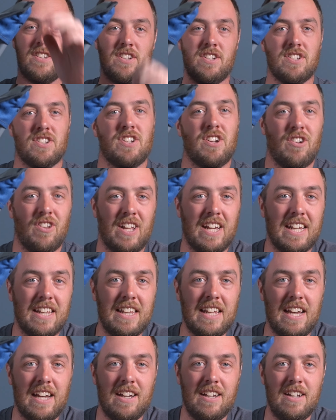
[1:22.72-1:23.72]
you just go like
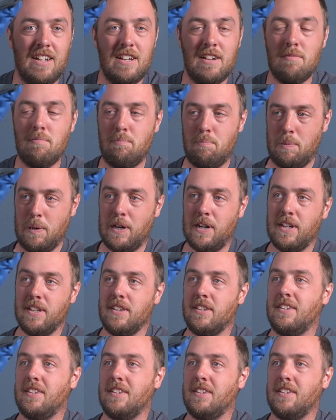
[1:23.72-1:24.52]
that. But